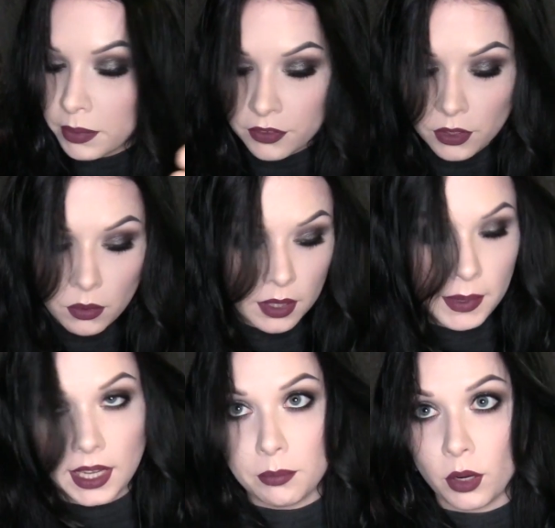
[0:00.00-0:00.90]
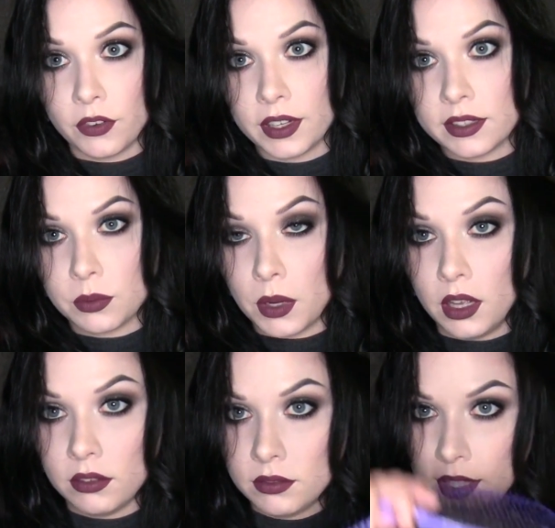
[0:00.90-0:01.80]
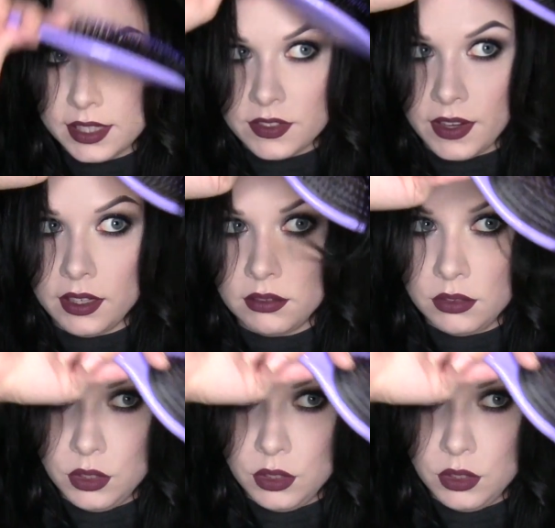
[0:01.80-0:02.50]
But if you want to make it perfect as well, that's fine.